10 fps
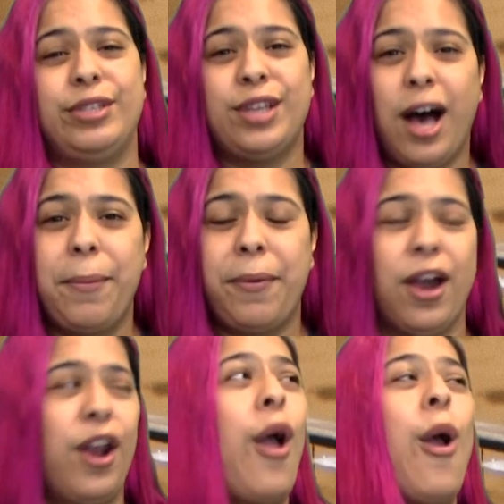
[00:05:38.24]
Top
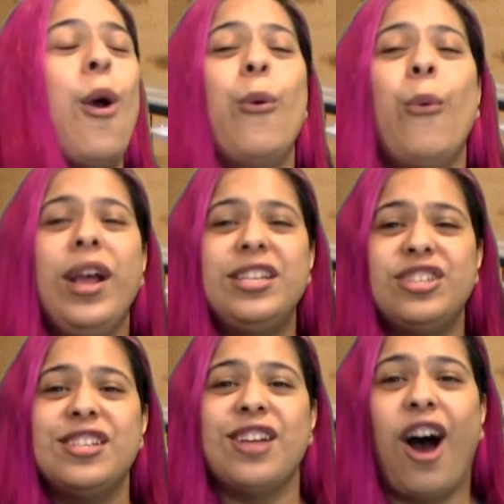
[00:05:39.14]
Gun, which
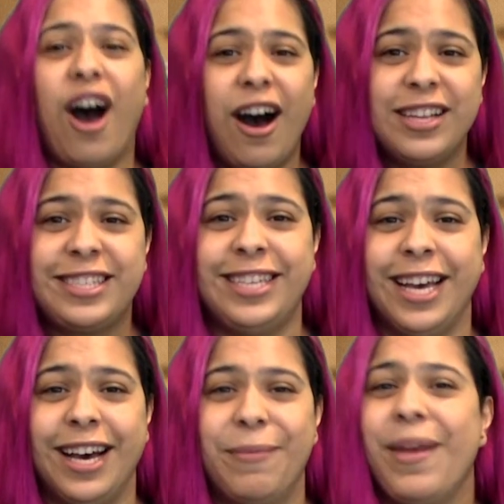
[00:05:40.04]
is
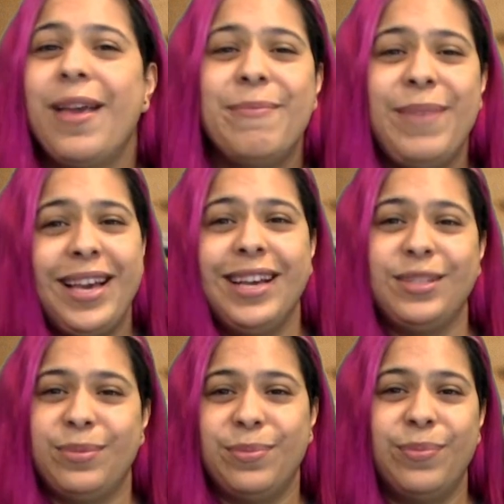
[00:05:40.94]
awesome
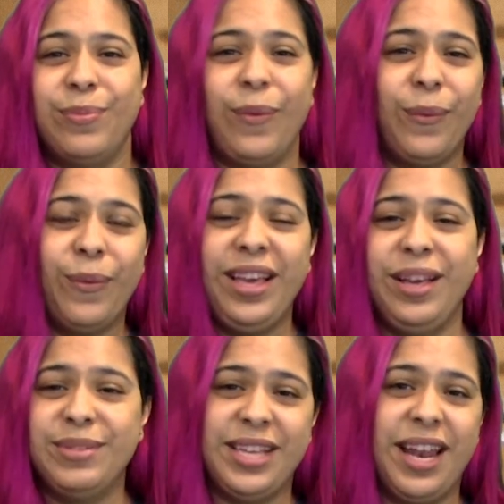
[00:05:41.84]
because we
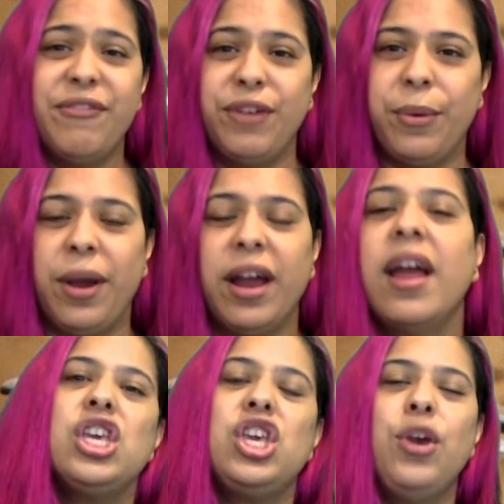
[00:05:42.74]
use it everywhere.
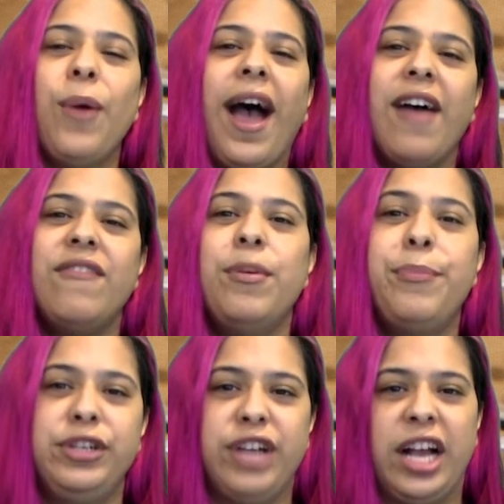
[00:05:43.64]
You have the
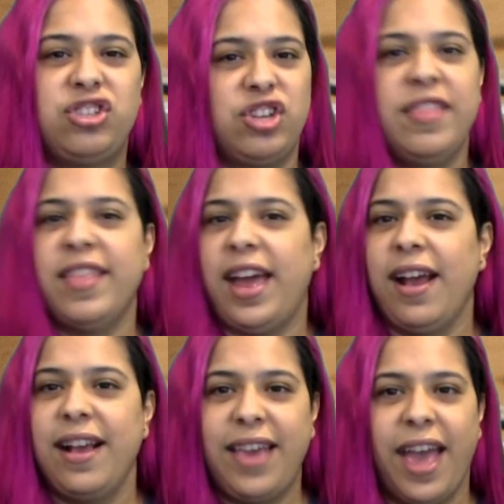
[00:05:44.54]
projection that
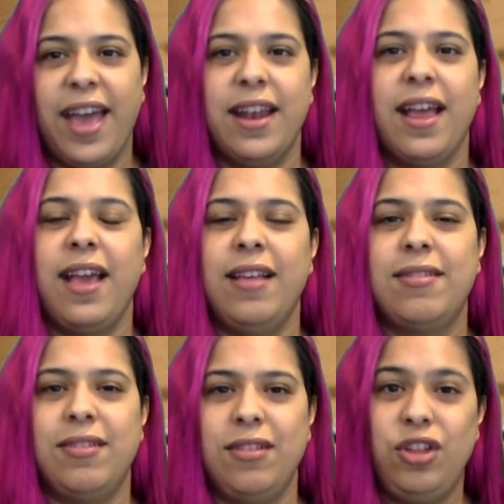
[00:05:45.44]
again
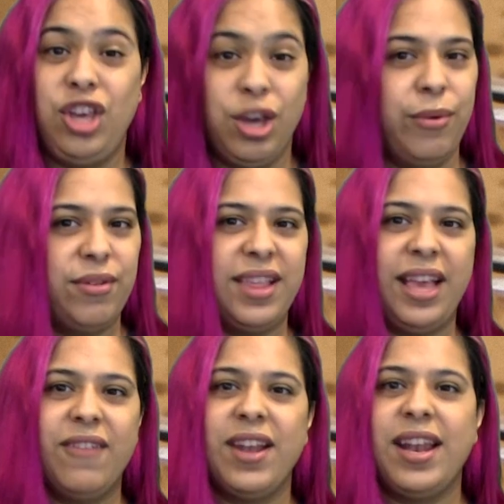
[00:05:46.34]
is used
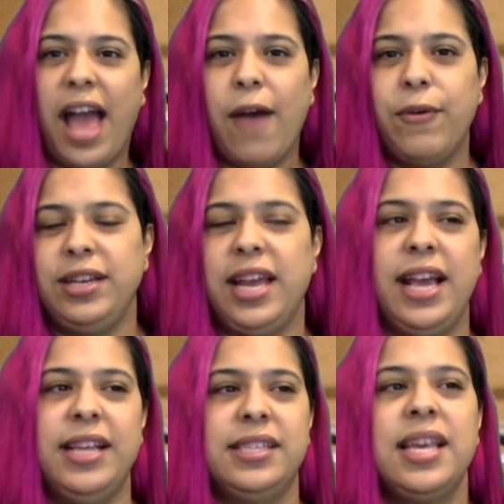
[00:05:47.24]
even
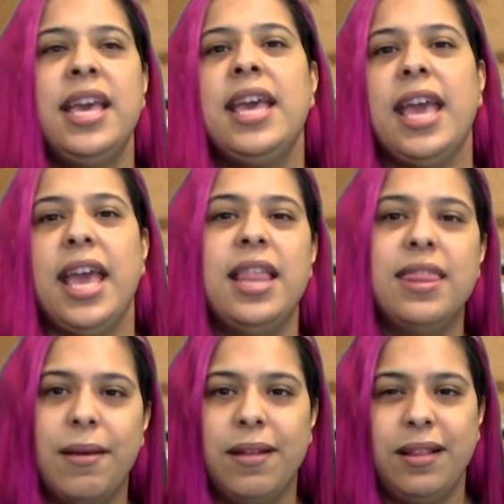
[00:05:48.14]
nowadays in
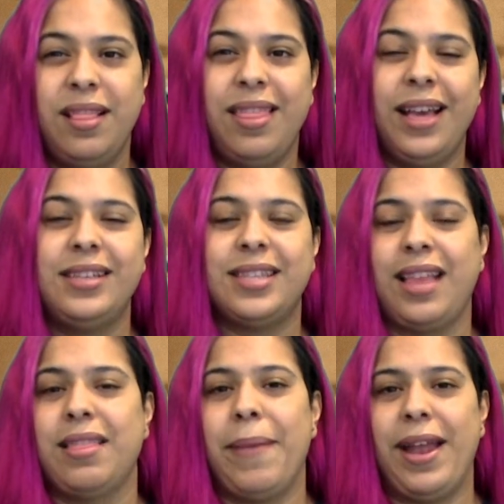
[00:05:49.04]
the things
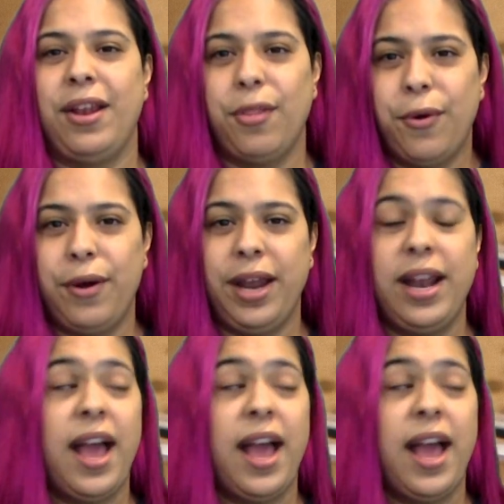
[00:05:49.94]
like The Mandalorian.